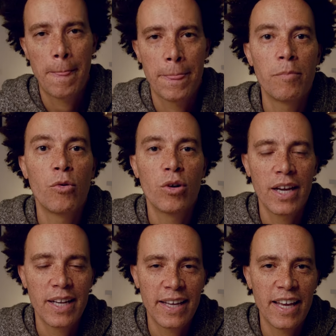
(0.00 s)
The more
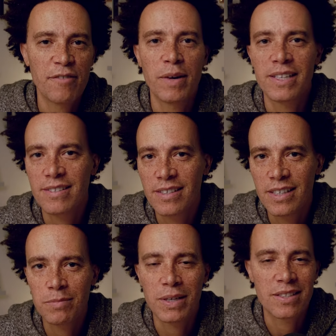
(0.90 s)
light I gave my
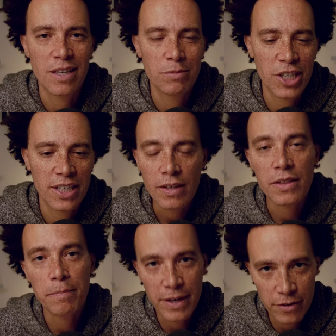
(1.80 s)
scene, my subject,
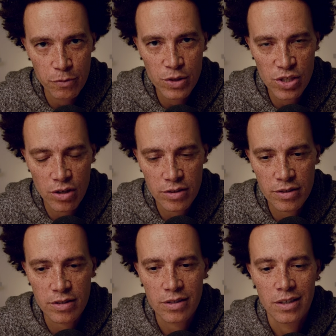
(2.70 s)
the better the results.